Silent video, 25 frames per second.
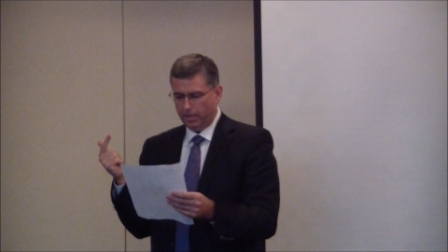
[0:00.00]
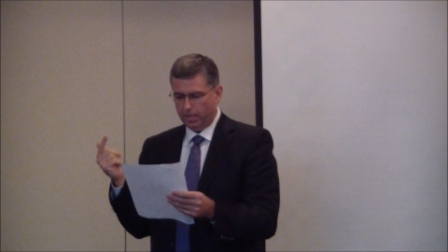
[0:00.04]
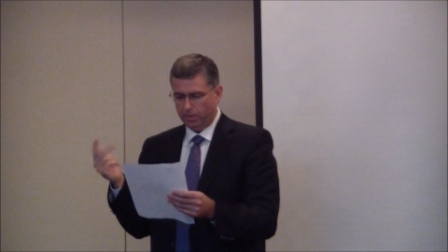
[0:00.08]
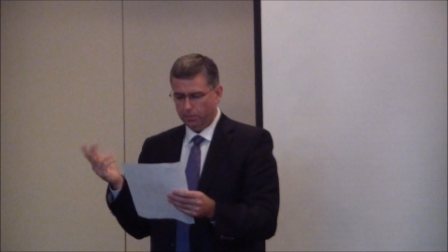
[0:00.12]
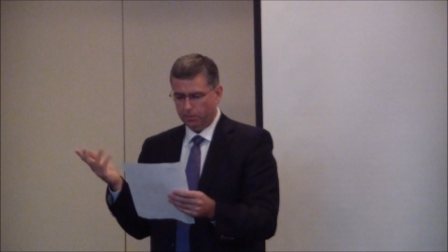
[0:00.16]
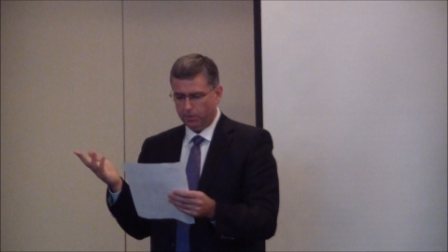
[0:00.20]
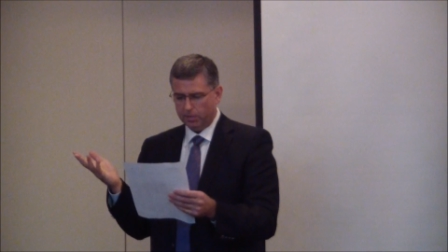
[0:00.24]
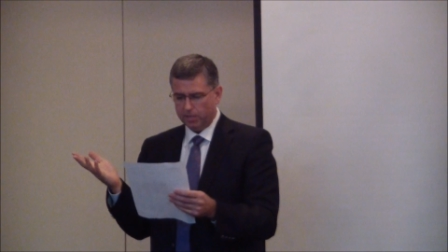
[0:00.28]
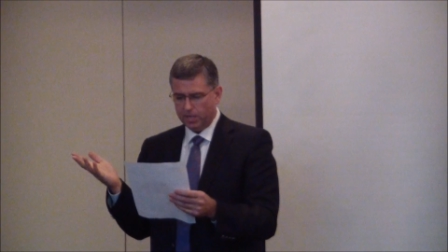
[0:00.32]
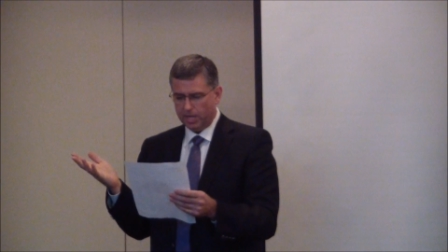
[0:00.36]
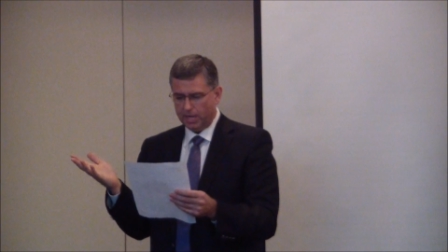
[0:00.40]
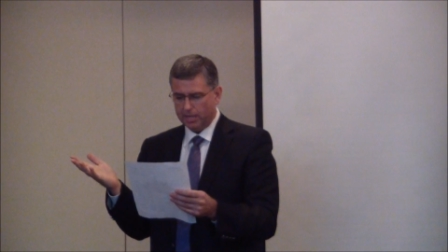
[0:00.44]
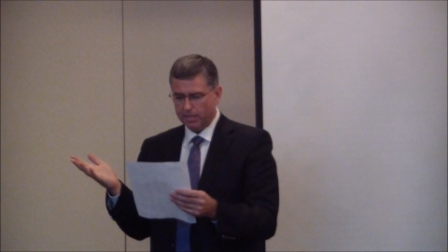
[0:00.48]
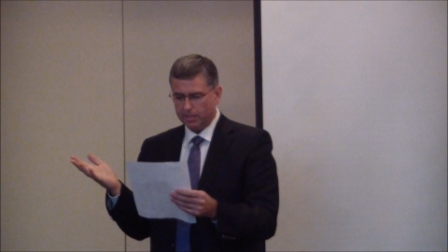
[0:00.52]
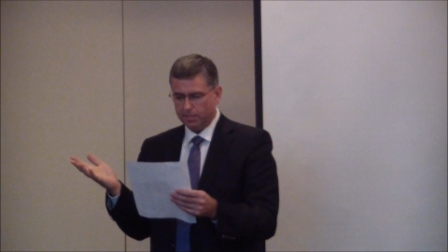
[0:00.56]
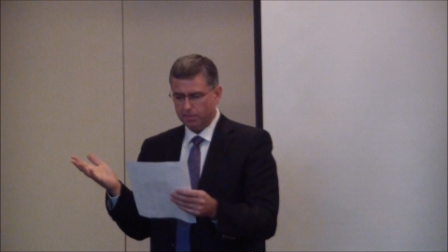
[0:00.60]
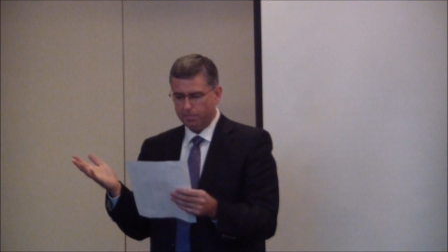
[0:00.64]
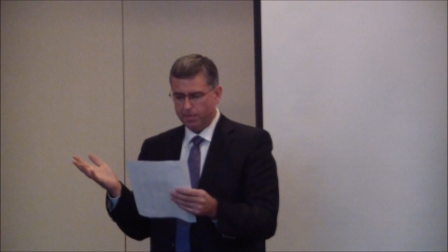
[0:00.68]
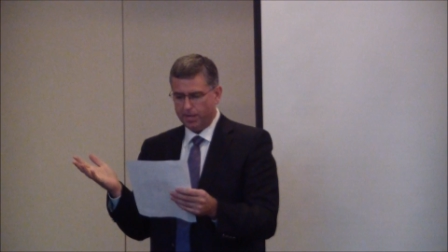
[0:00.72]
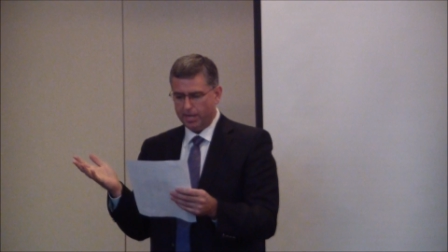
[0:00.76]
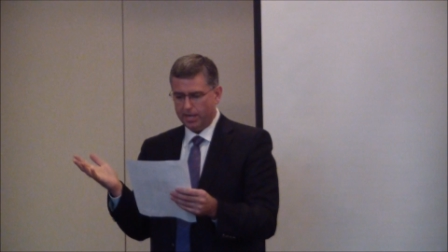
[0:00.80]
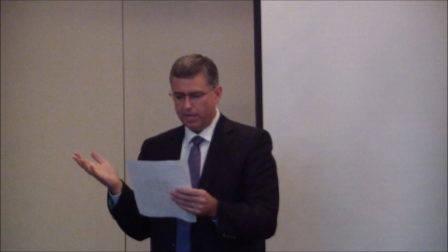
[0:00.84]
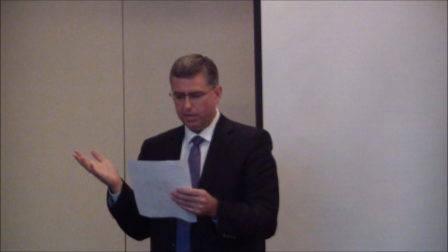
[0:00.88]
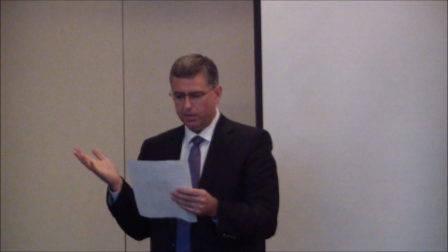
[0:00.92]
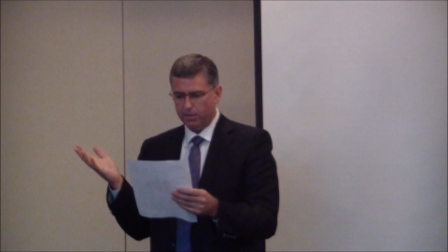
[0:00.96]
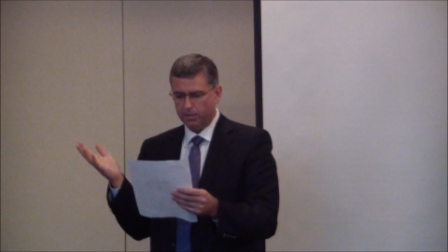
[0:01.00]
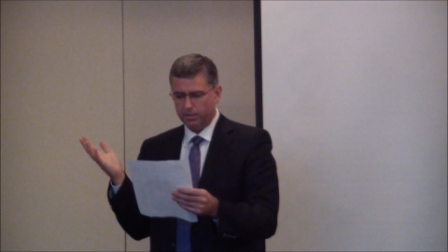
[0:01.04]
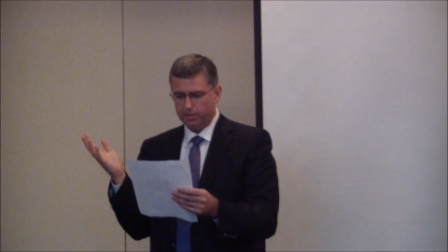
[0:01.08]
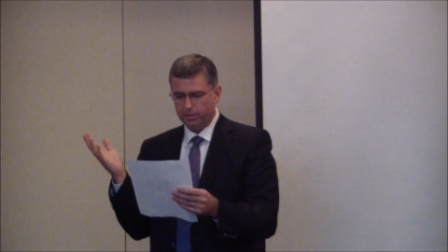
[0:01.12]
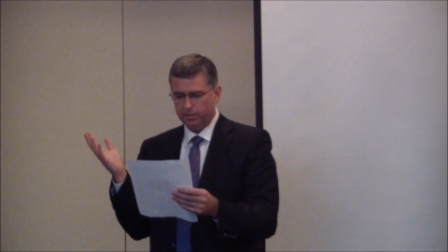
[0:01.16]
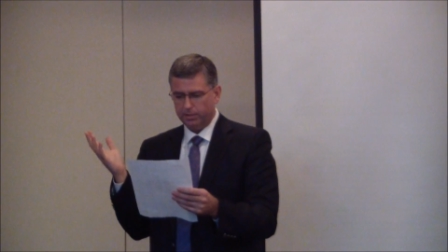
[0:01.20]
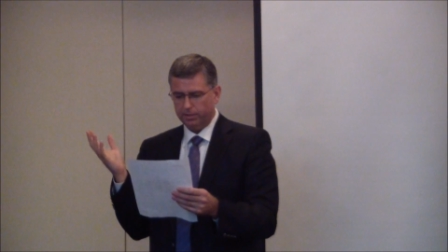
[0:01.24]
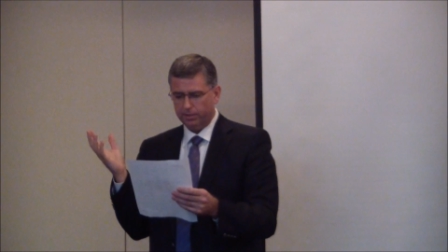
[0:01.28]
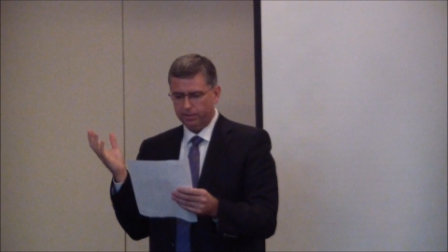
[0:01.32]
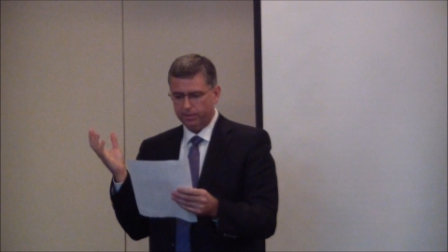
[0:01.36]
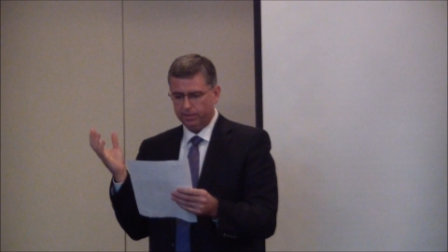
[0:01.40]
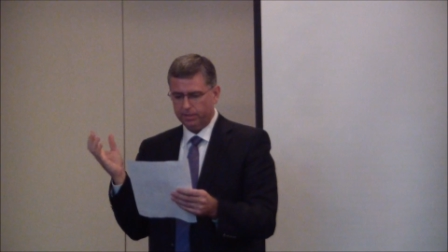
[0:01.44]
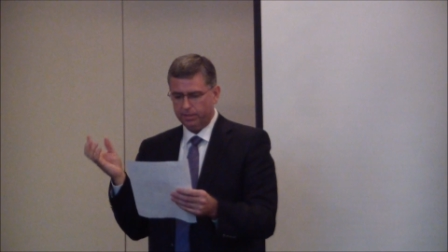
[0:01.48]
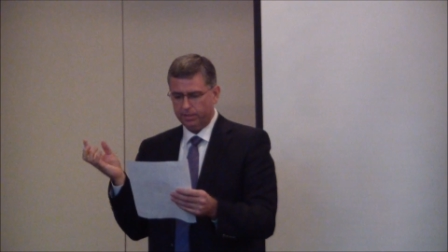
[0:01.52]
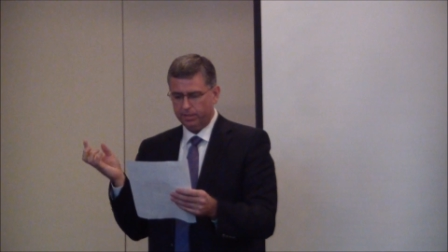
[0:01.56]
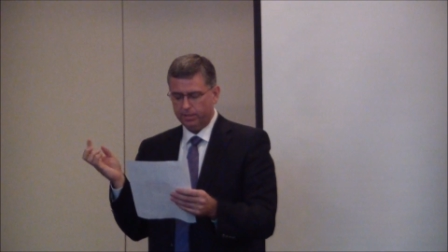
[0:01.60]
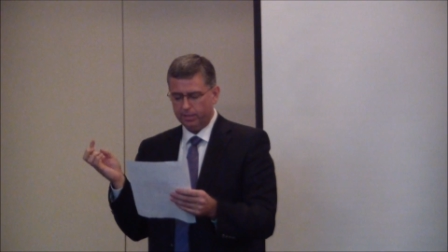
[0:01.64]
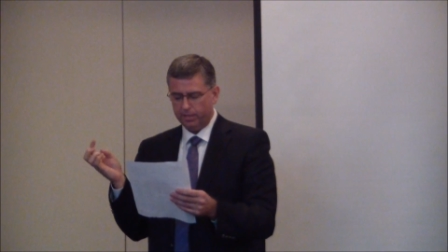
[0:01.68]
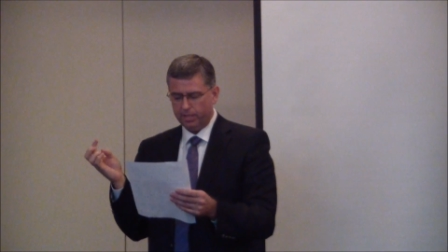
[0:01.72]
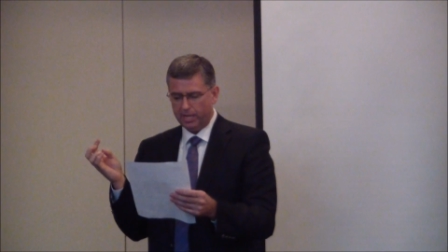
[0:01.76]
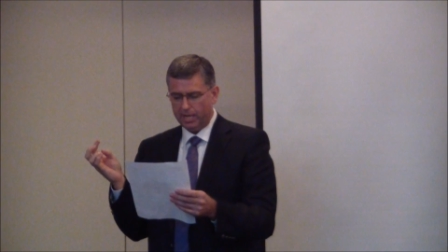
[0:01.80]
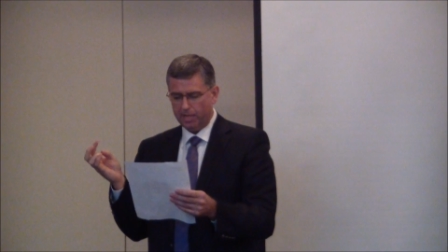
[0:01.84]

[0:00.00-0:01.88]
And we talked about the